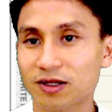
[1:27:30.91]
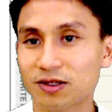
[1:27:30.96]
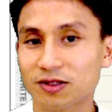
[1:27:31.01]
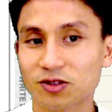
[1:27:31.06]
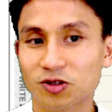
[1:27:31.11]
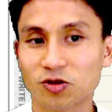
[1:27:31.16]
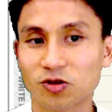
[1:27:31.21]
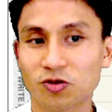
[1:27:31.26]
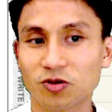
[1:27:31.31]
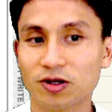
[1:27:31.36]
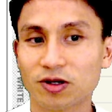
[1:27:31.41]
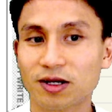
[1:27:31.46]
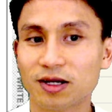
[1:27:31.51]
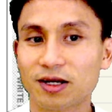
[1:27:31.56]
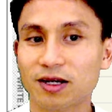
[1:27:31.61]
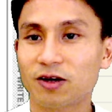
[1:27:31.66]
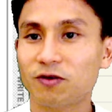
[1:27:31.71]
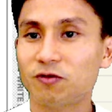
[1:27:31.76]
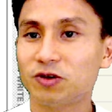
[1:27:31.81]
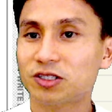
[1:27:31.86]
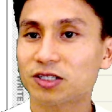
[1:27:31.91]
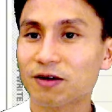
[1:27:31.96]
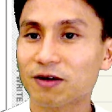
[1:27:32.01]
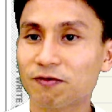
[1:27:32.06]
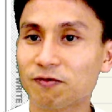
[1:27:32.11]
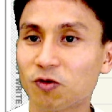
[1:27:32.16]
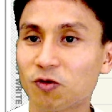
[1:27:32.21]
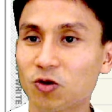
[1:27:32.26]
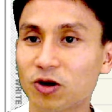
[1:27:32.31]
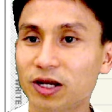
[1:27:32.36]
So if we sub
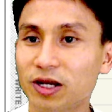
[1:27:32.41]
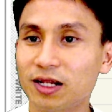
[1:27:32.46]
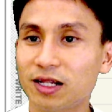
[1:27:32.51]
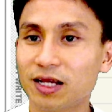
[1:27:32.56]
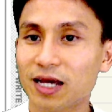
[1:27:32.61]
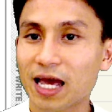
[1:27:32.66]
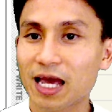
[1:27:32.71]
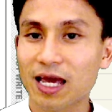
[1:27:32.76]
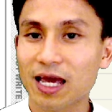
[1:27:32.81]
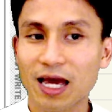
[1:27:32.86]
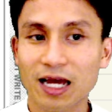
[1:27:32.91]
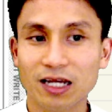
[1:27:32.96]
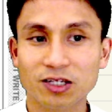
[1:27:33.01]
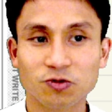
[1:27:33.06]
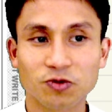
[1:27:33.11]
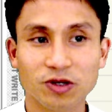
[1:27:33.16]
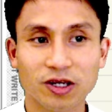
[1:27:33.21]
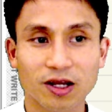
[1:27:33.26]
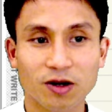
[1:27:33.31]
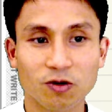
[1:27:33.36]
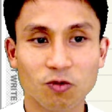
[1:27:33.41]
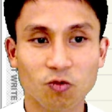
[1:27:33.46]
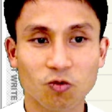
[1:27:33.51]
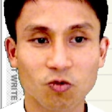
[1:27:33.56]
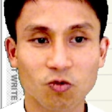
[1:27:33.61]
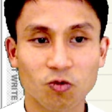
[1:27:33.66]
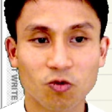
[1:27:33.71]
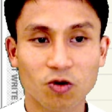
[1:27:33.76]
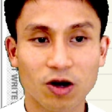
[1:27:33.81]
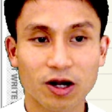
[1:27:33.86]
4 in the ax, we get
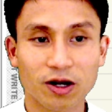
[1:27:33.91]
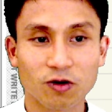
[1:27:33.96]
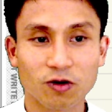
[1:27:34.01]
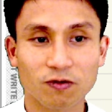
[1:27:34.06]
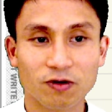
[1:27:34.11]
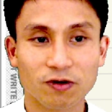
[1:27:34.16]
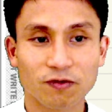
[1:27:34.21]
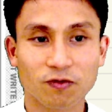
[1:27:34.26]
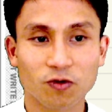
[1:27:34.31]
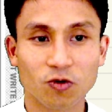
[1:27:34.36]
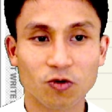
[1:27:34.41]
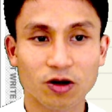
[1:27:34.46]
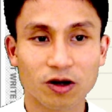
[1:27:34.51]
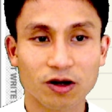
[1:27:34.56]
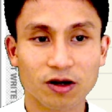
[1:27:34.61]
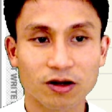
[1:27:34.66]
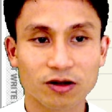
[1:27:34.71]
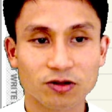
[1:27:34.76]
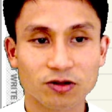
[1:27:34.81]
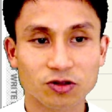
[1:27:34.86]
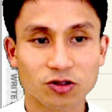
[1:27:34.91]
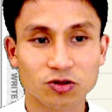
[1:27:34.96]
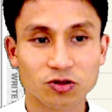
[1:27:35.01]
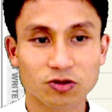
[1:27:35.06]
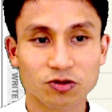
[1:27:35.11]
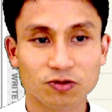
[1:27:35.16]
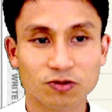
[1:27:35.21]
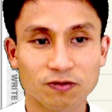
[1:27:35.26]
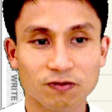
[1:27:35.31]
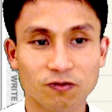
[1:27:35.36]
1 over 4,
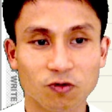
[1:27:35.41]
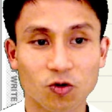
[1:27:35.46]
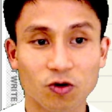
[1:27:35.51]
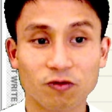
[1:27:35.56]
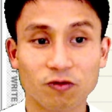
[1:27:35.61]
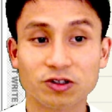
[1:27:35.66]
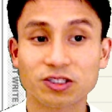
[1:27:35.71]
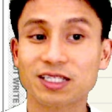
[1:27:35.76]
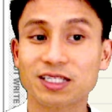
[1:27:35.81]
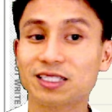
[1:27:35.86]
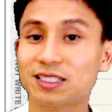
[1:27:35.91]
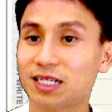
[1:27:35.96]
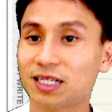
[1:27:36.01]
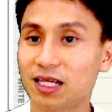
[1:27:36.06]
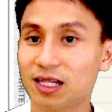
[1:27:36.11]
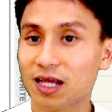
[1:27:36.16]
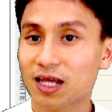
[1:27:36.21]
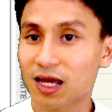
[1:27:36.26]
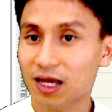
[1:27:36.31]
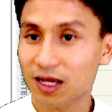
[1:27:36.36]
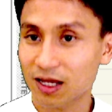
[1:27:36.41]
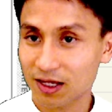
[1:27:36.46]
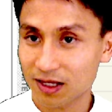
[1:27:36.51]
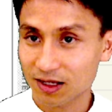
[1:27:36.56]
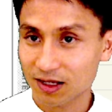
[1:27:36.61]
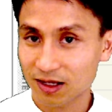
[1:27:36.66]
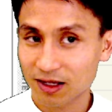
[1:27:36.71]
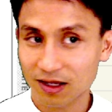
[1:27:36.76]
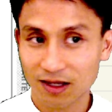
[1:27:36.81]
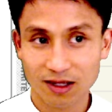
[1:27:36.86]
just 4 over 16 there,
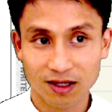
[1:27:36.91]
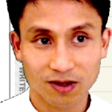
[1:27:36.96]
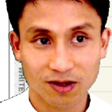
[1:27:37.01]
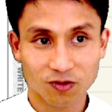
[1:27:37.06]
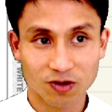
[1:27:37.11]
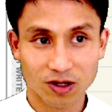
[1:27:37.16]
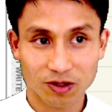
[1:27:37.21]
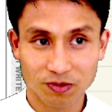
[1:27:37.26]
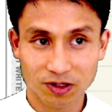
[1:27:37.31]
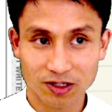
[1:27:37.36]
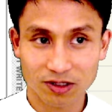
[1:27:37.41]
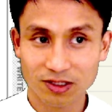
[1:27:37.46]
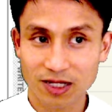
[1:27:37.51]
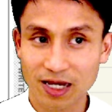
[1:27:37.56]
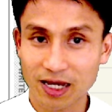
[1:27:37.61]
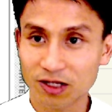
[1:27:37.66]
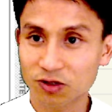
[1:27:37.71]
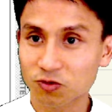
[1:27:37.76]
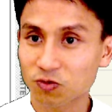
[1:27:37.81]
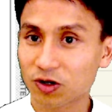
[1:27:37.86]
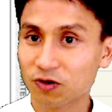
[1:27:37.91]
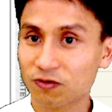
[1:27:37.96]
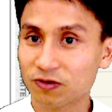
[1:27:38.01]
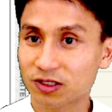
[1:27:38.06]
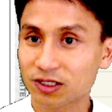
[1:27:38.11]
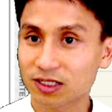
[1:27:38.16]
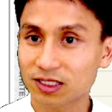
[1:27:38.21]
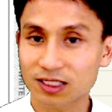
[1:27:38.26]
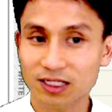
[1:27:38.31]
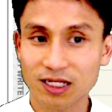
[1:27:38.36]
right? Because a is 1 over
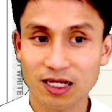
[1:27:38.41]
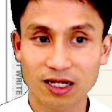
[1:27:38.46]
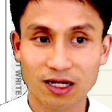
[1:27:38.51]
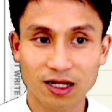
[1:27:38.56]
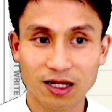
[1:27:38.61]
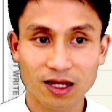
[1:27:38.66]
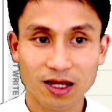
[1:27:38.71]
16.